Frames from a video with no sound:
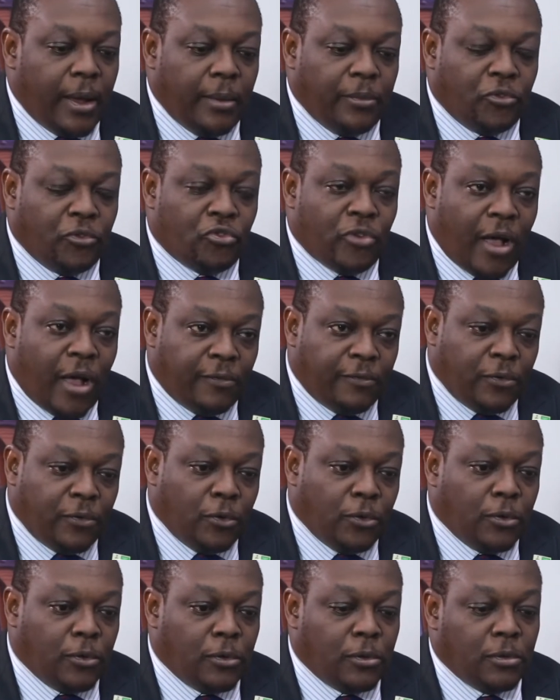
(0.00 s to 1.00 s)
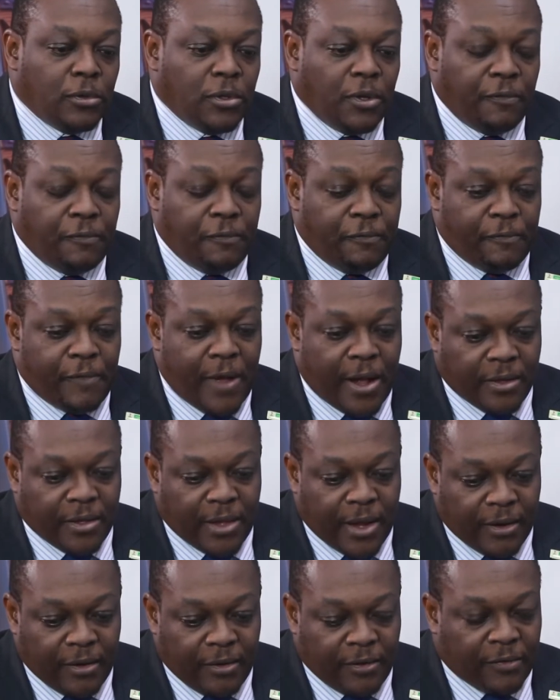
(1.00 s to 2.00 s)
travel, the fact
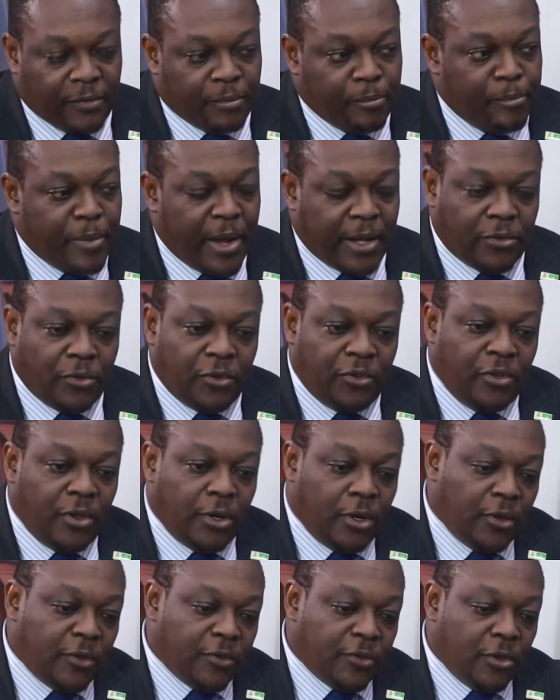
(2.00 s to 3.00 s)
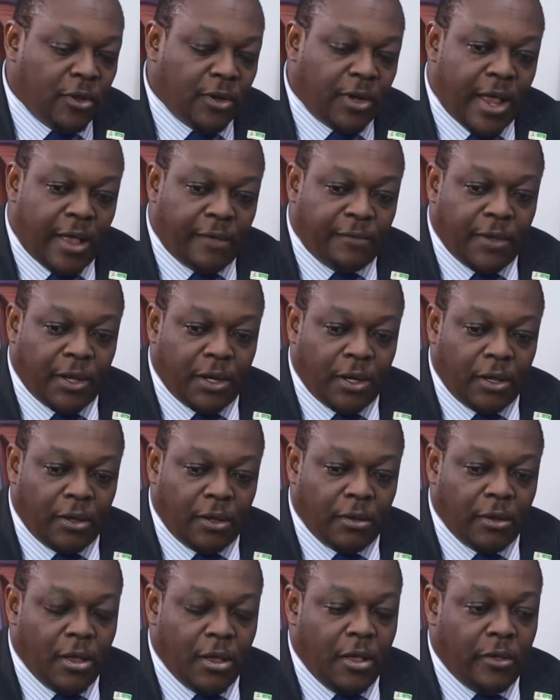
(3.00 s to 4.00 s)
that this pathogen does not have
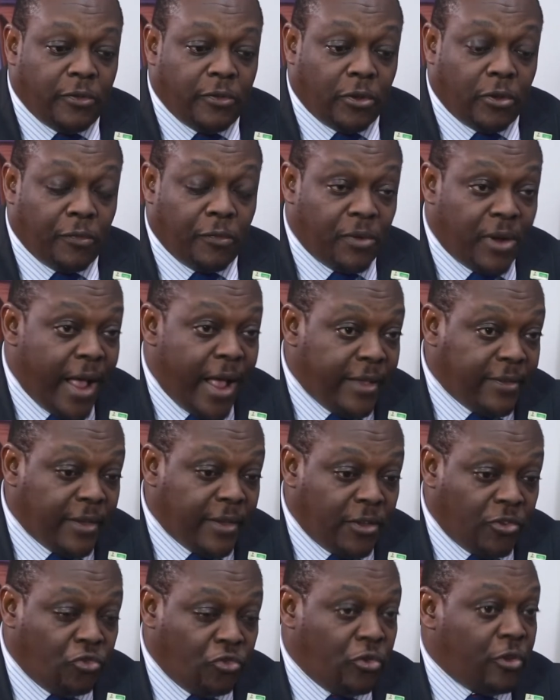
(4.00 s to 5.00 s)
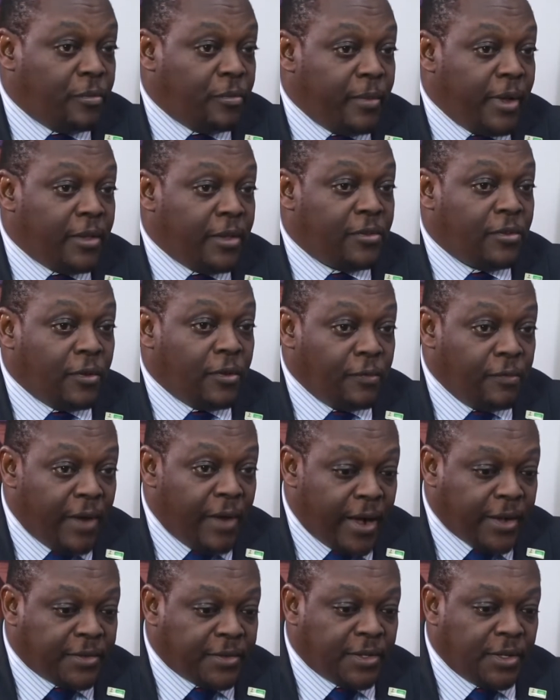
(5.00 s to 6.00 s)
any sort of licensed treatments or
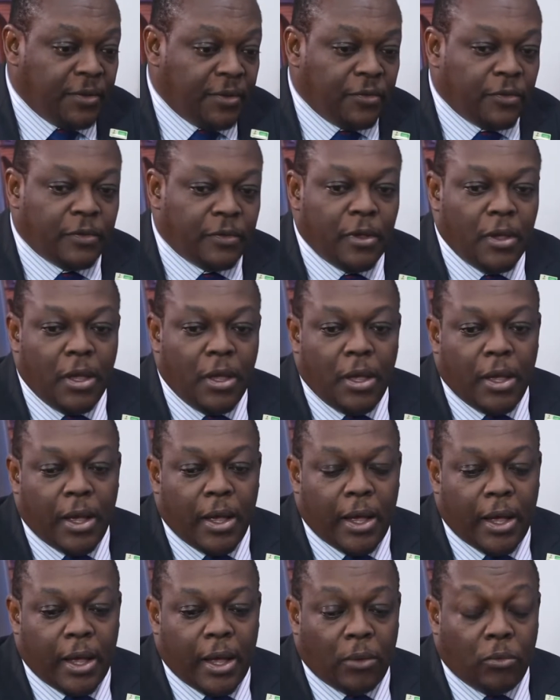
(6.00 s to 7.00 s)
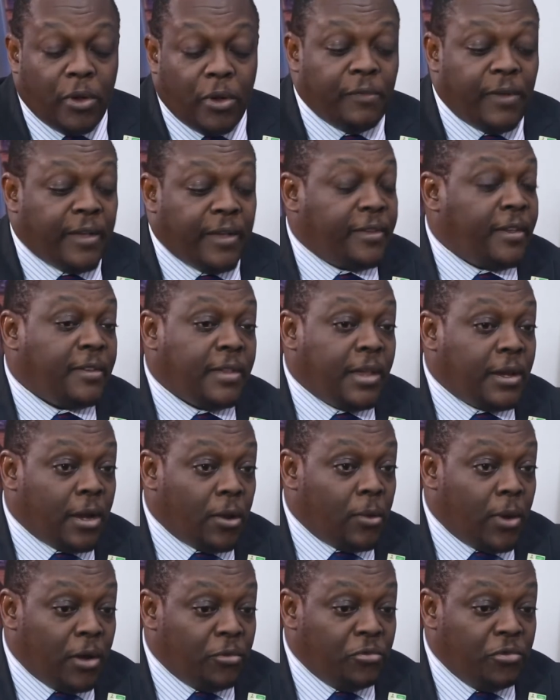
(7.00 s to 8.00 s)
vaccines, we've assessed that
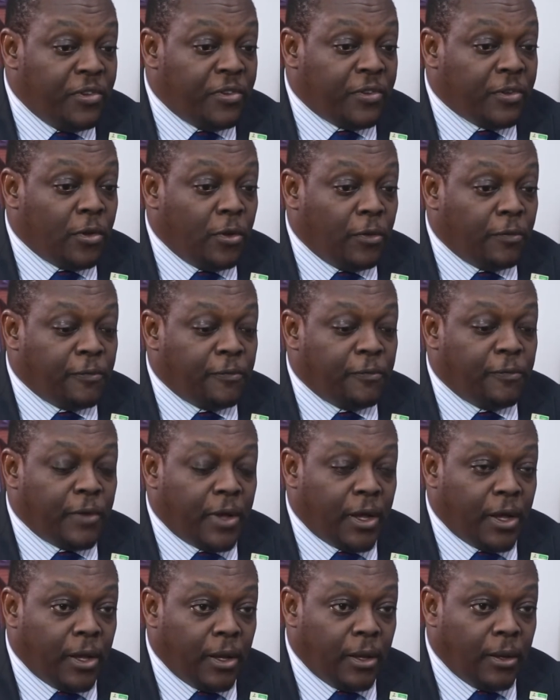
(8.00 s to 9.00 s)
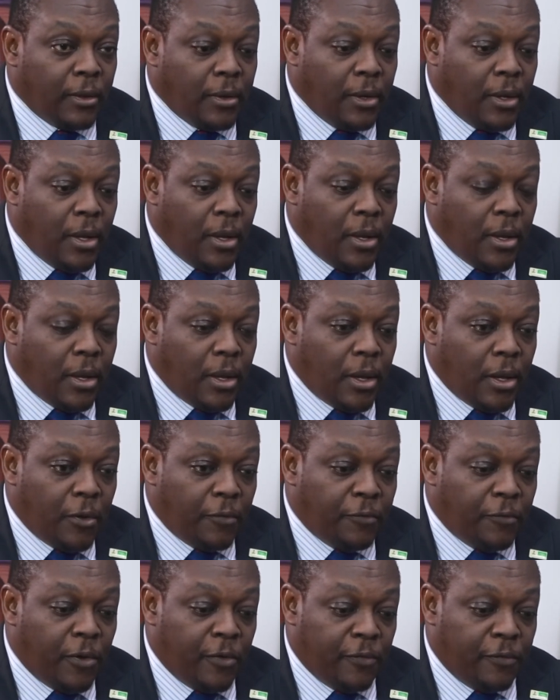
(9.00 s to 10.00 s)
our risk of an
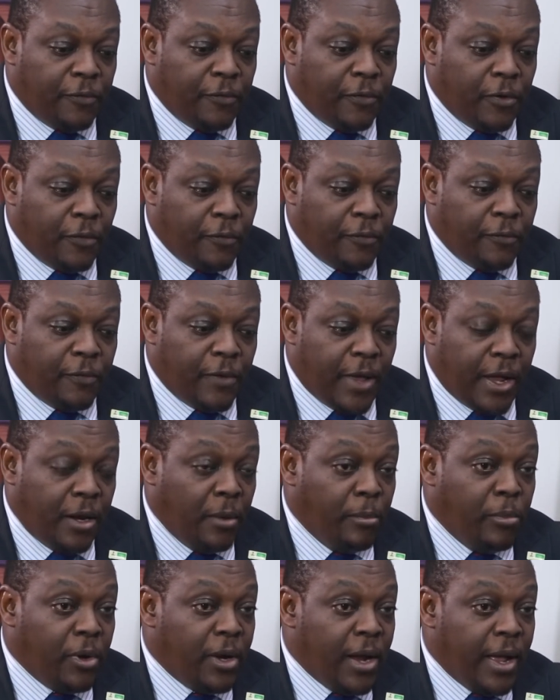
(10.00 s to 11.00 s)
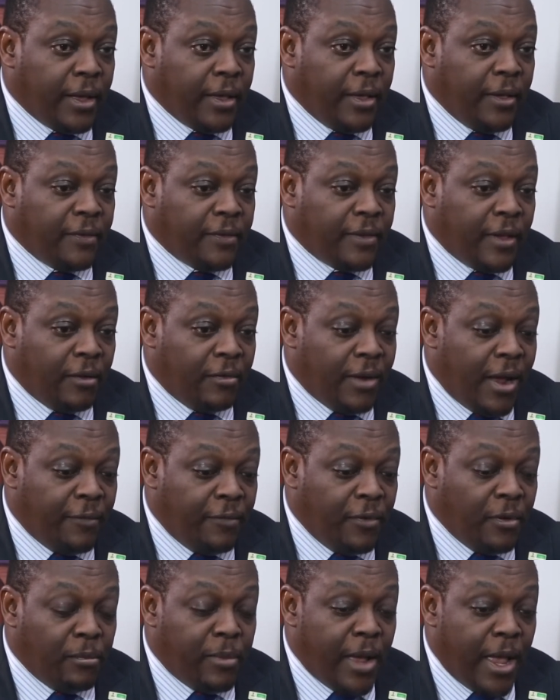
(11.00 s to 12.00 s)
Ebola case
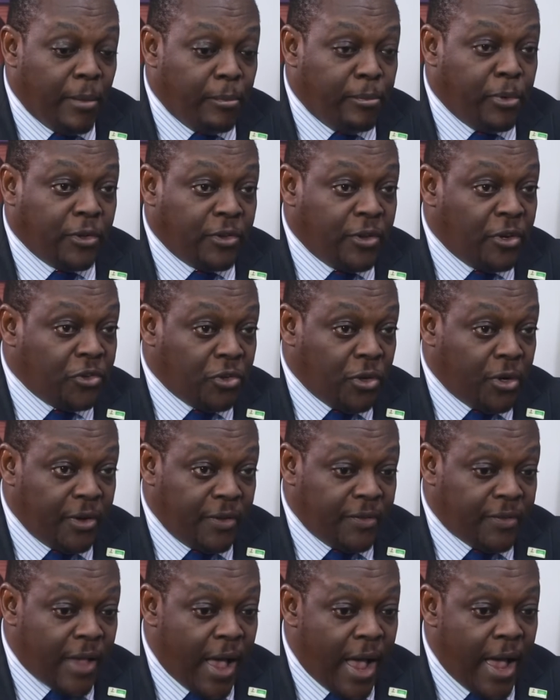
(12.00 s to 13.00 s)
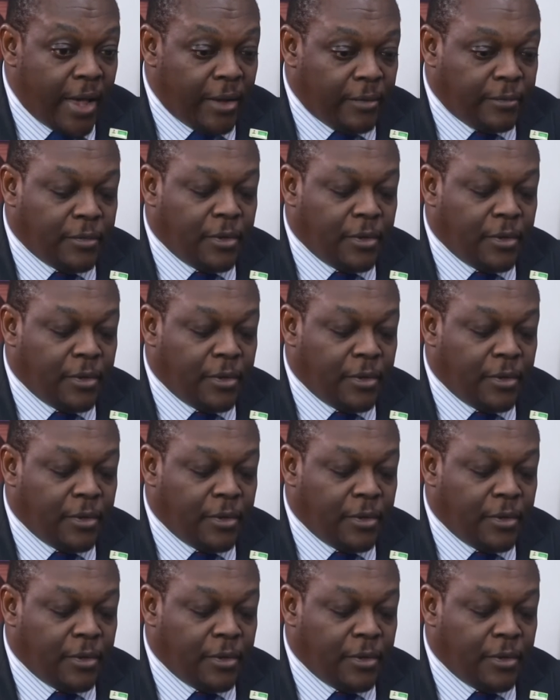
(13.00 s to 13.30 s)
arriving by importation is high.